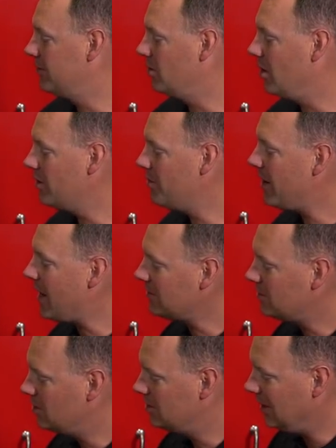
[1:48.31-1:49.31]
So all the
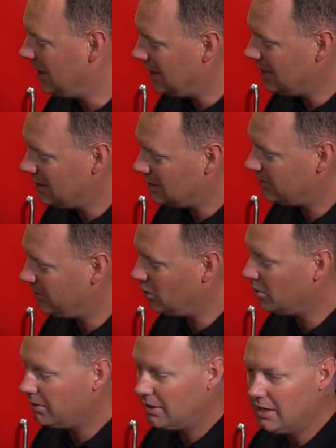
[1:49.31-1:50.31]
passages in this
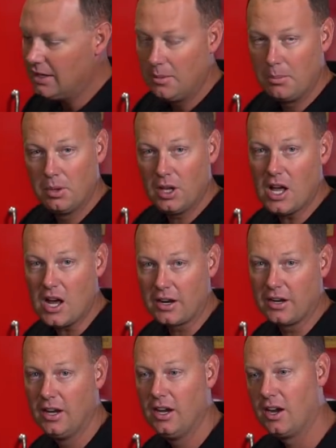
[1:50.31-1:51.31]
fuel
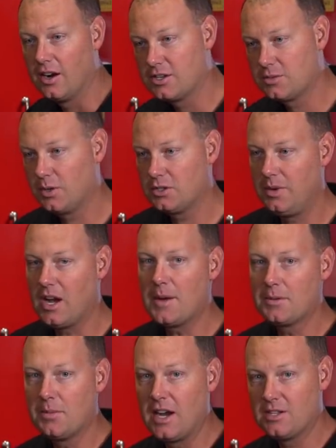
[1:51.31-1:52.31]
block are supposed to be
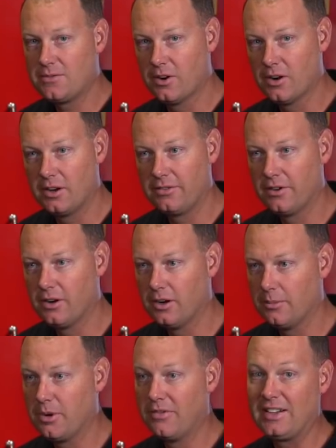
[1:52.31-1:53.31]
optimized for,
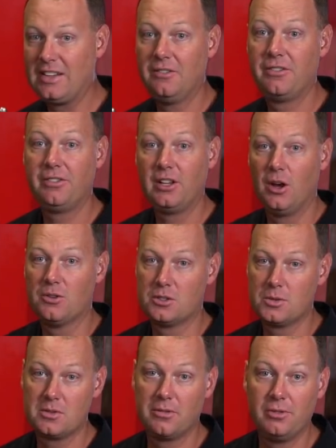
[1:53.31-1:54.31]
for perfecting flow. So it's supposed to